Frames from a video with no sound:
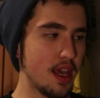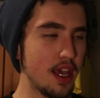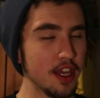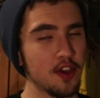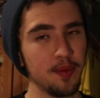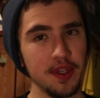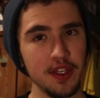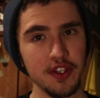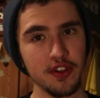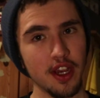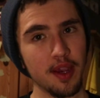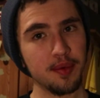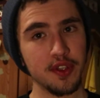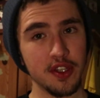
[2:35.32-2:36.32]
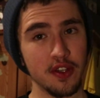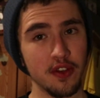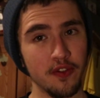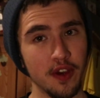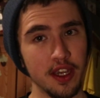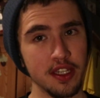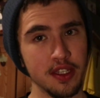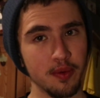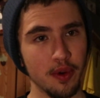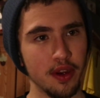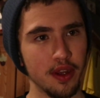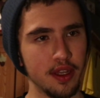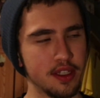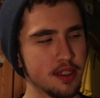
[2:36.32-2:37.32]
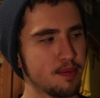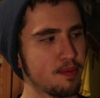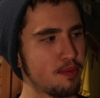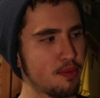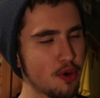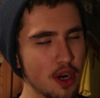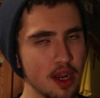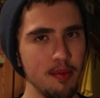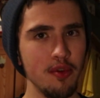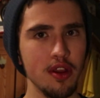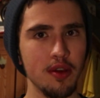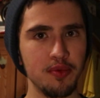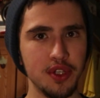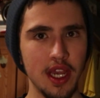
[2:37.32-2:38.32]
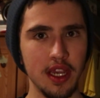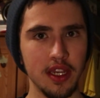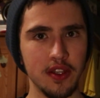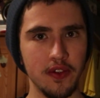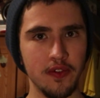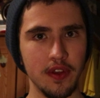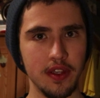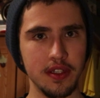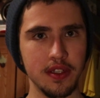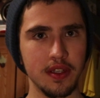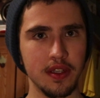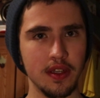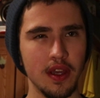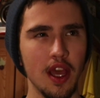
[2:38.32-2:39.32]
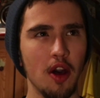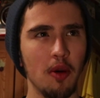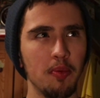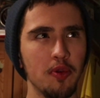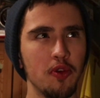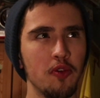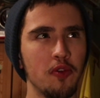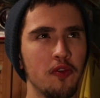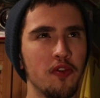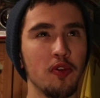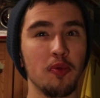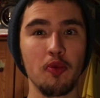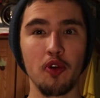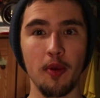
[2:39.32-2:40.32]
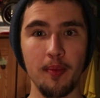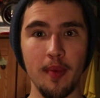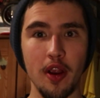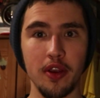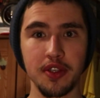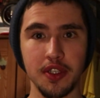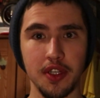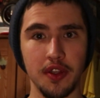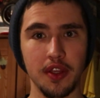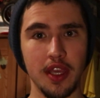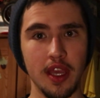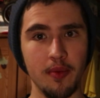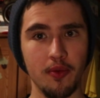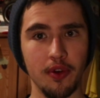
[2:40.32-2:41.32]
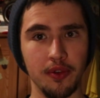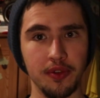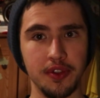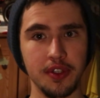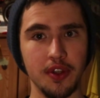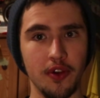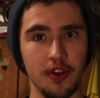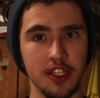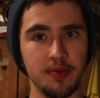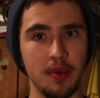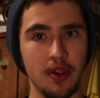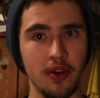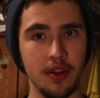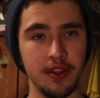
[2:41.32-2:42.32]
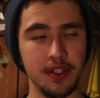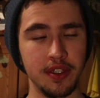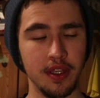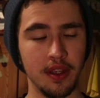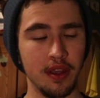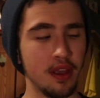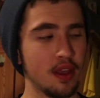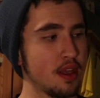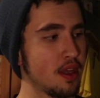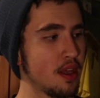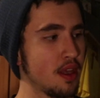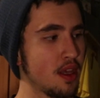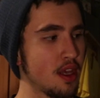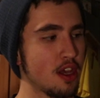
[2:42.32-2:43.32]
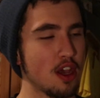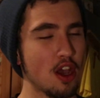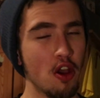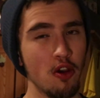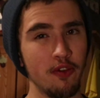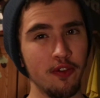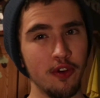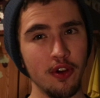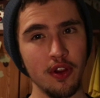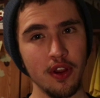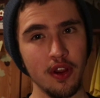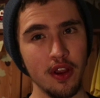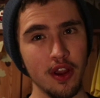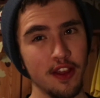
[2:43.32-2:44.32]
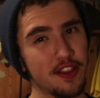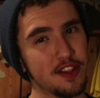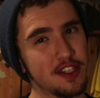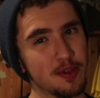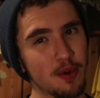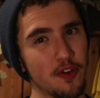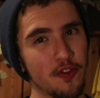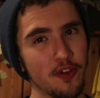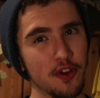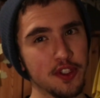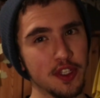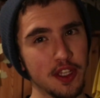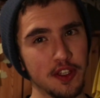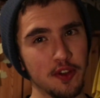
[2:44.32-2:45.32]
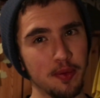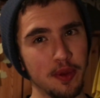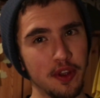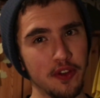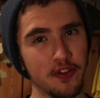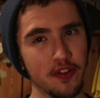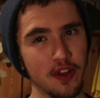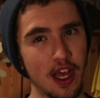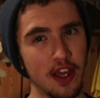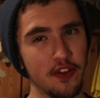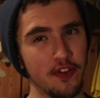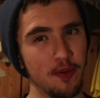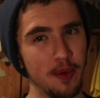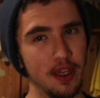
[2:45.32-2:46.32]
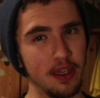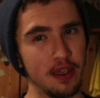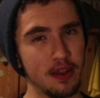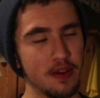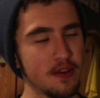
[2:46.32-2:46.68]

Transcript: It could be described as a device where its primary objective is to help you feel more immersed in the game worlds you're experiencing. However, this is where it falls a little bit flat for me.